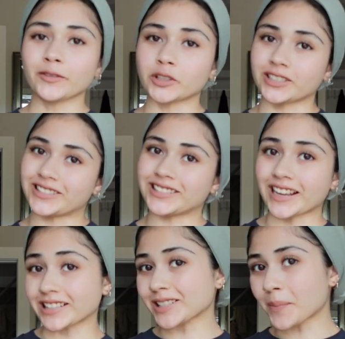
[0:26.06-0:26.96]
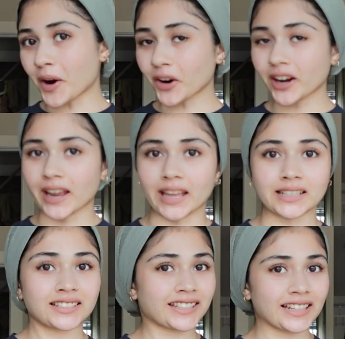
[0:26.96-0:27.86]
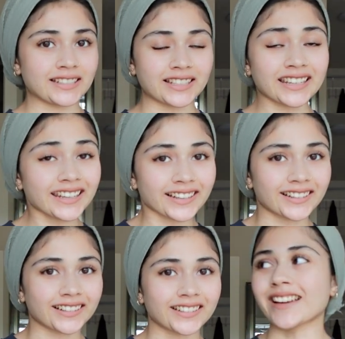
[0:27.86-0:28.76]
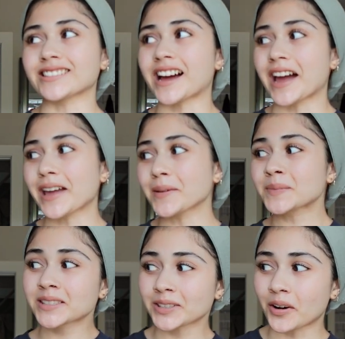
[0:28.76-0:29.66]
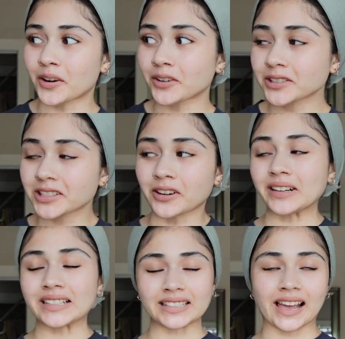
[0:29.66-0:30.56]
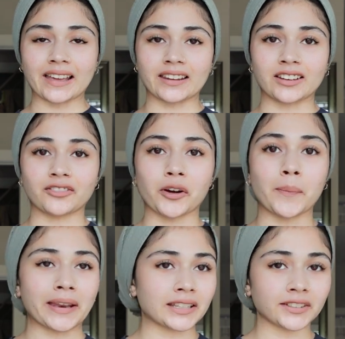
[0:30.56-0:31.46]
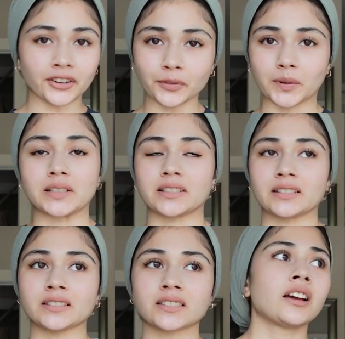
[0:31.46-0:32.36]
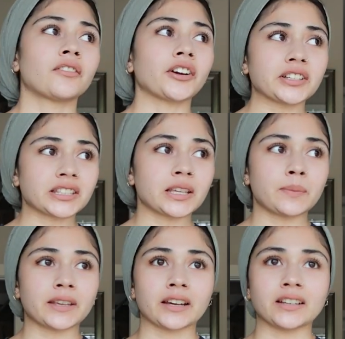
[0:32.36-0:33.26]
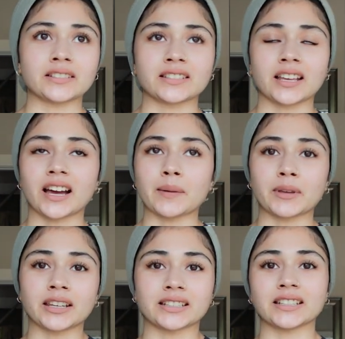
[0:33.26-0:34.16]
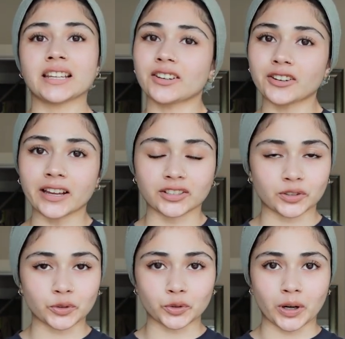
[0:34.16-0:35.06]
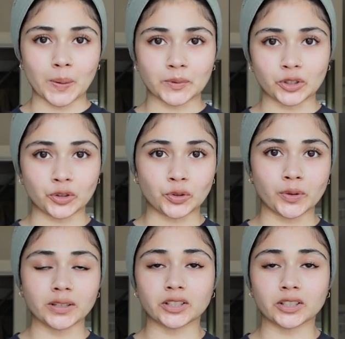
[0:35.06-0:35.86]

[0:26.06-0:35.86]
which is Zanzibar and Tanzania. And I am so, so excited for many different reasons. Firstly, because, I mean, it's an international trip to